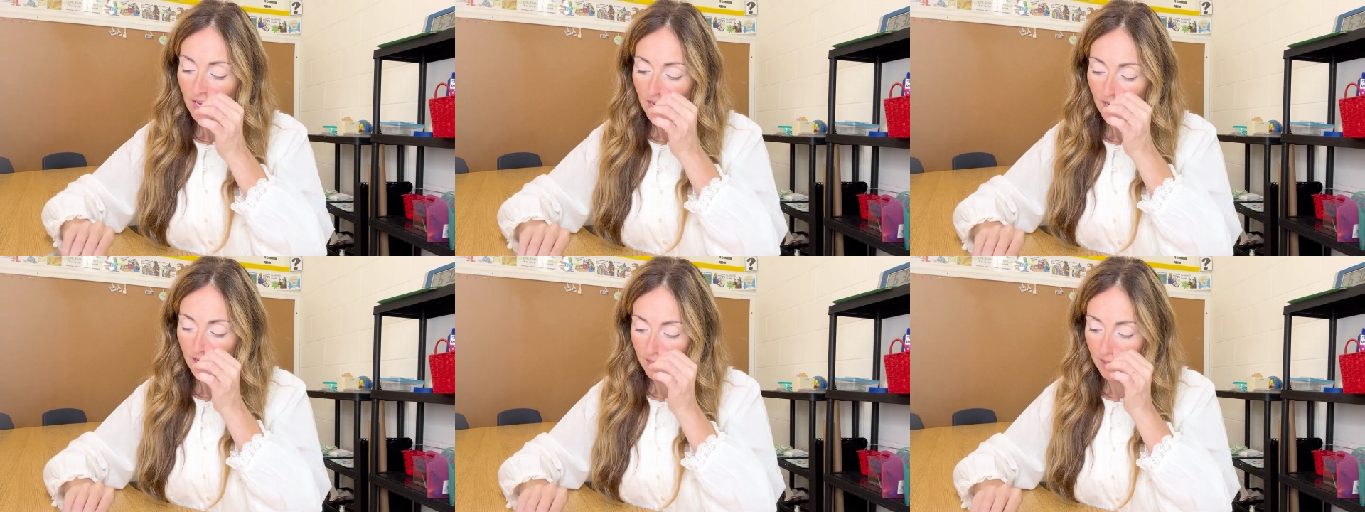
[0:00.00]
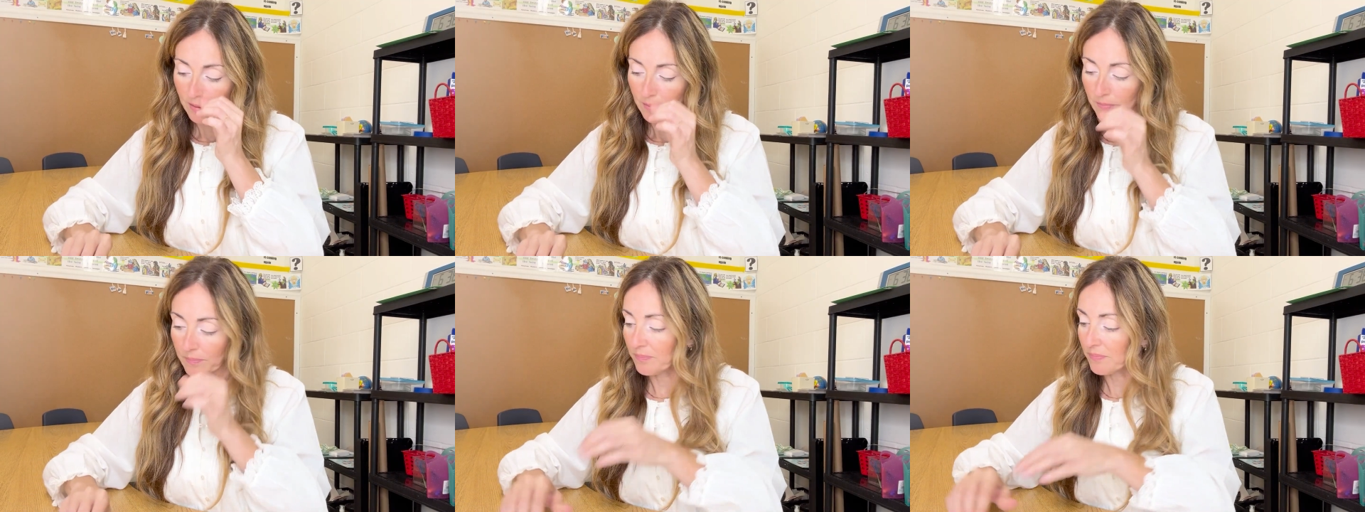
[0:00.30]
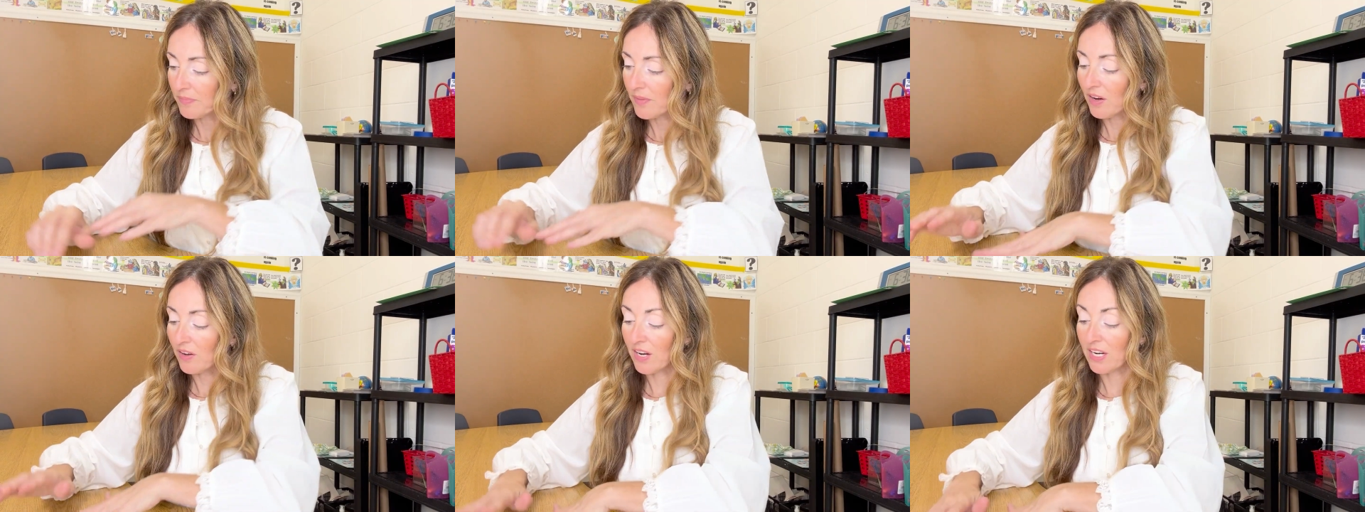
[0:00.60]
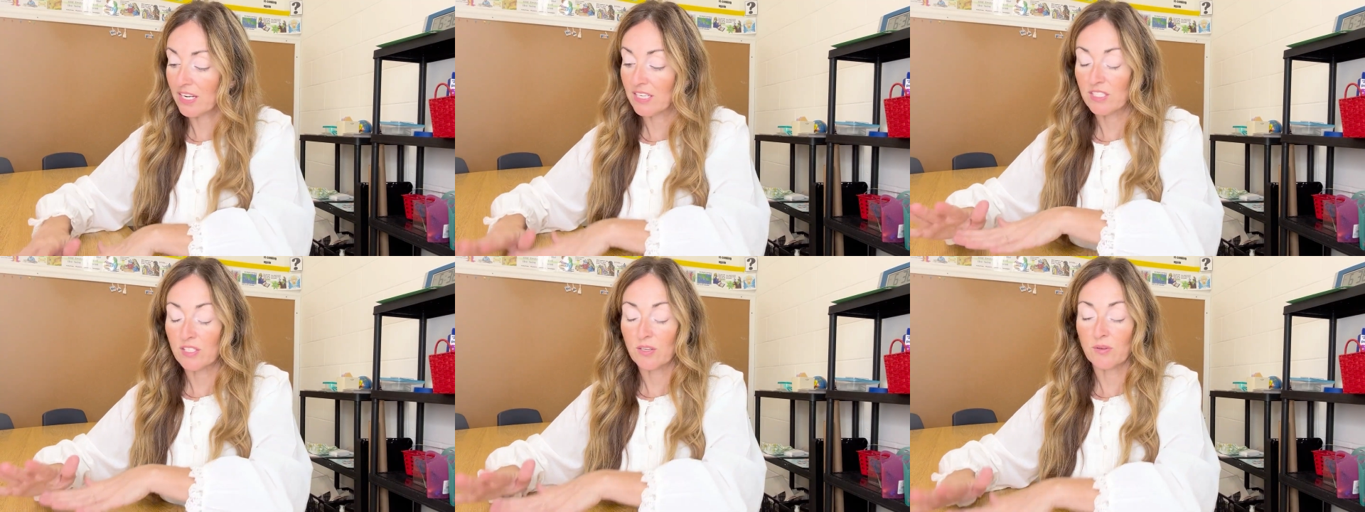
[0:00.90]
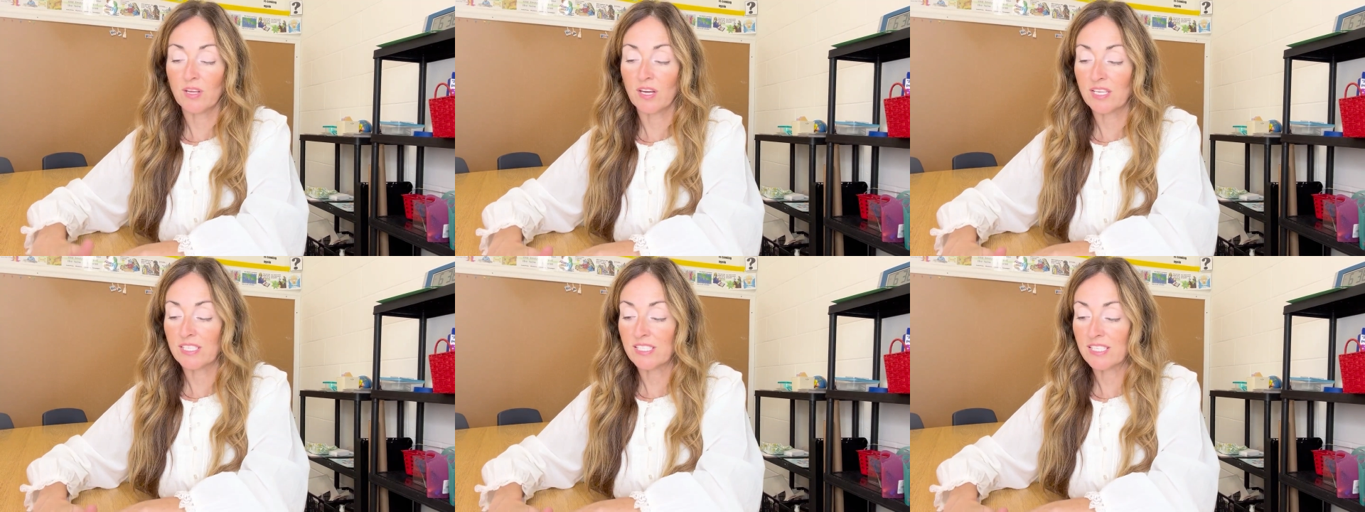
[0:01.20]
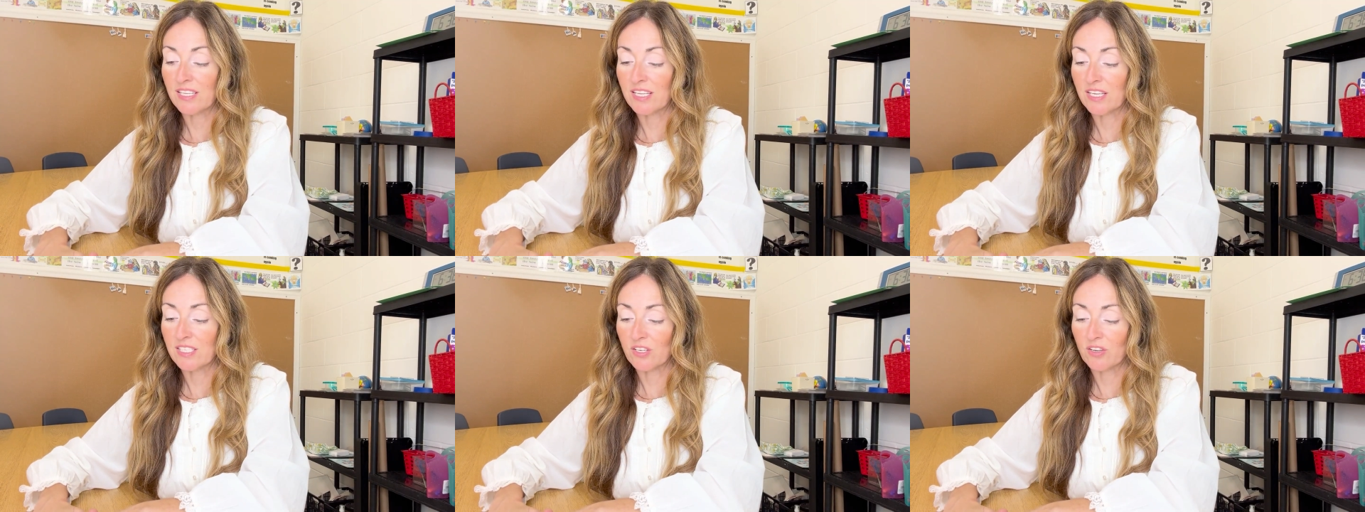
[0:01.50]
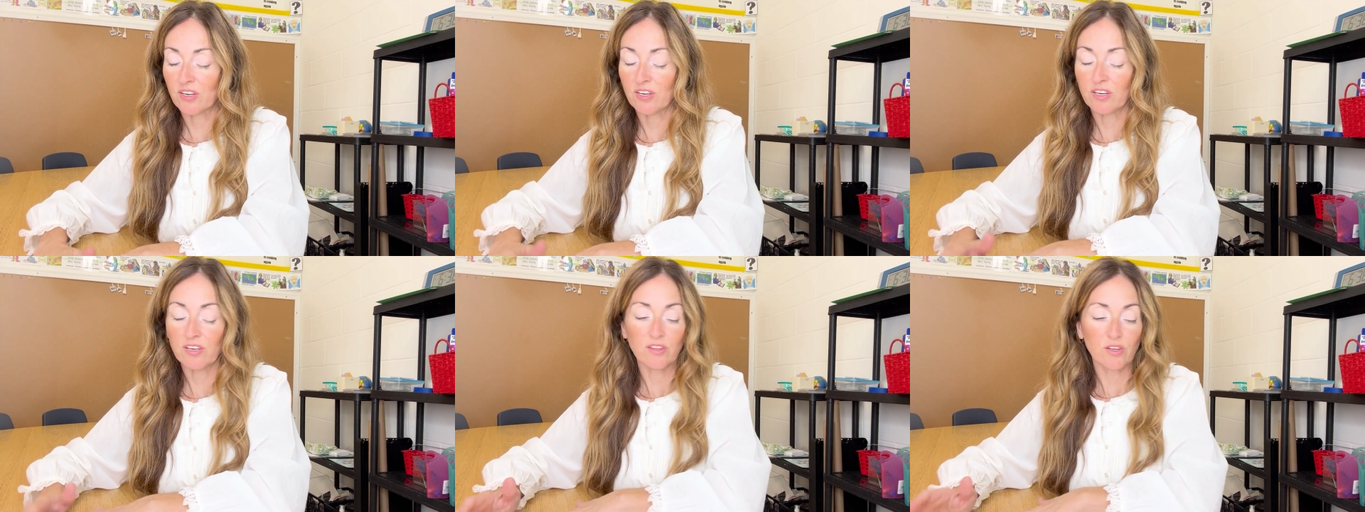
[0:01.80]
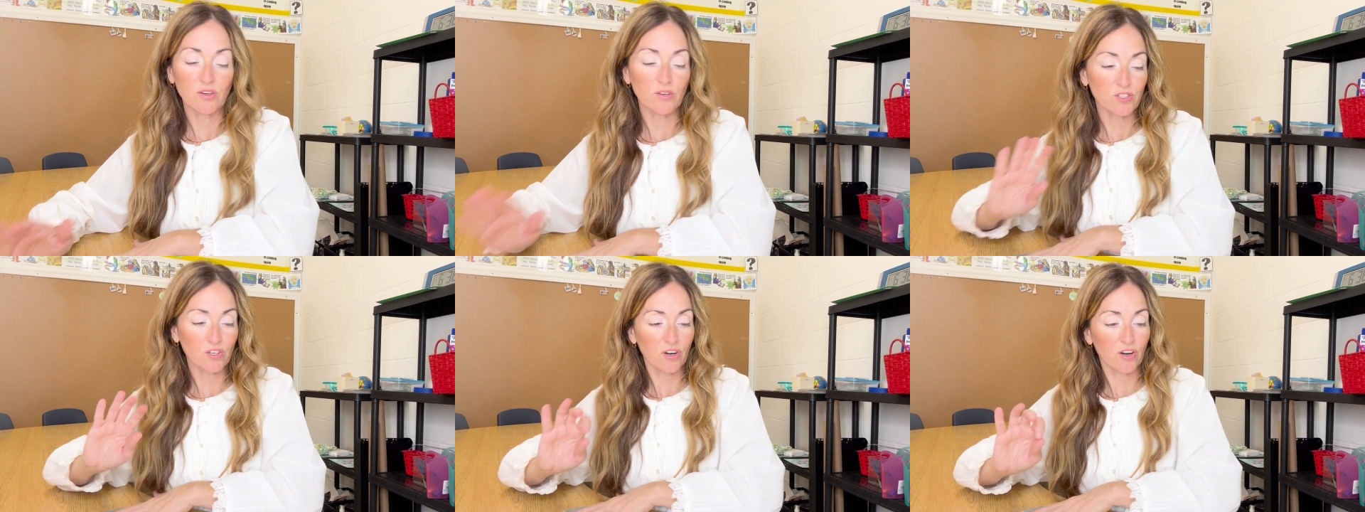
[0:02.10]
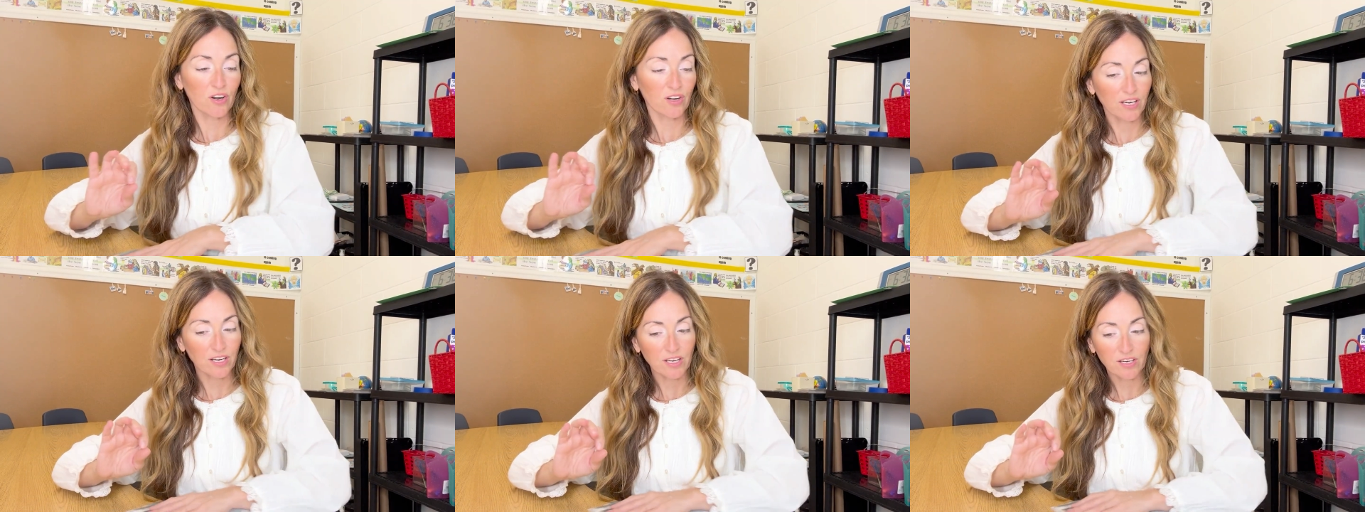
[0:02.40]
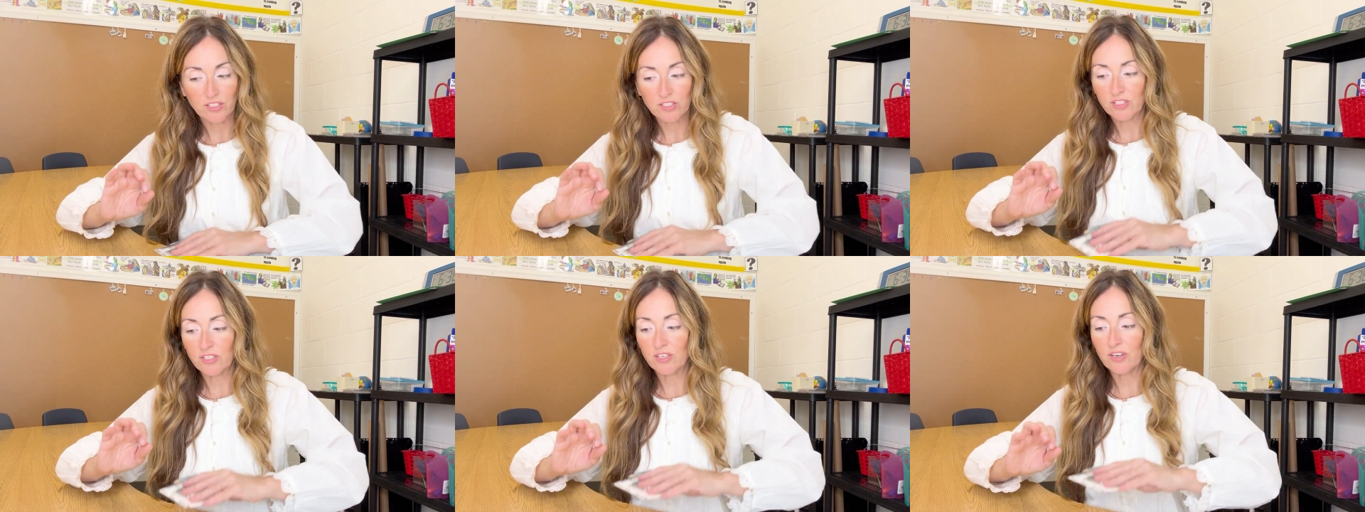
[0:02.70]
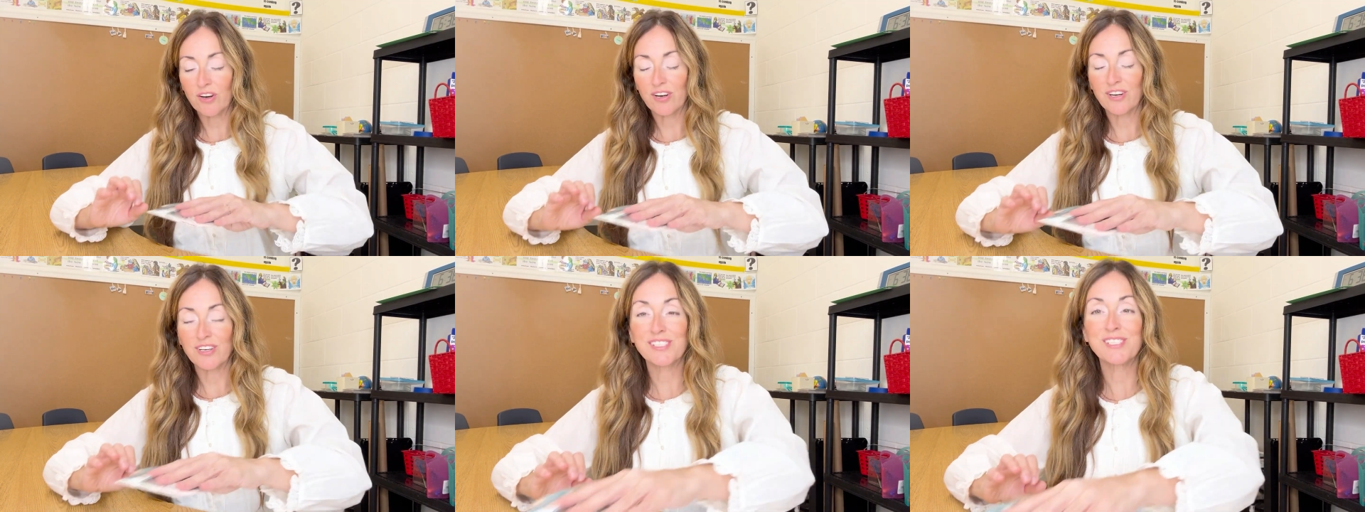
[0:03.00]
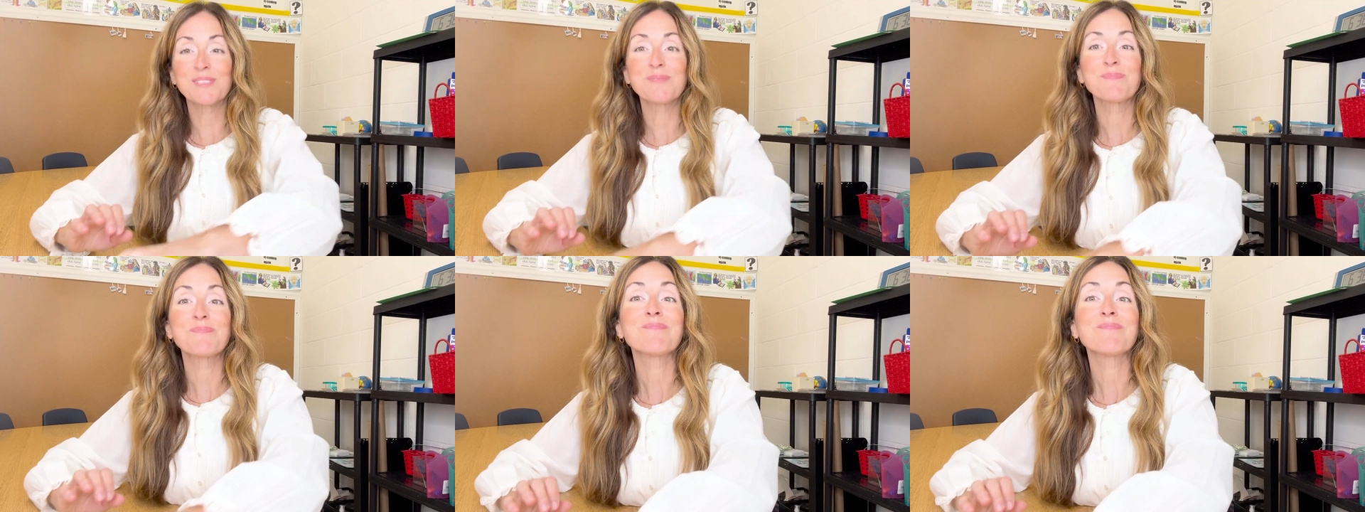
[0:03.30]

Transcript: All right, so those are our character cards.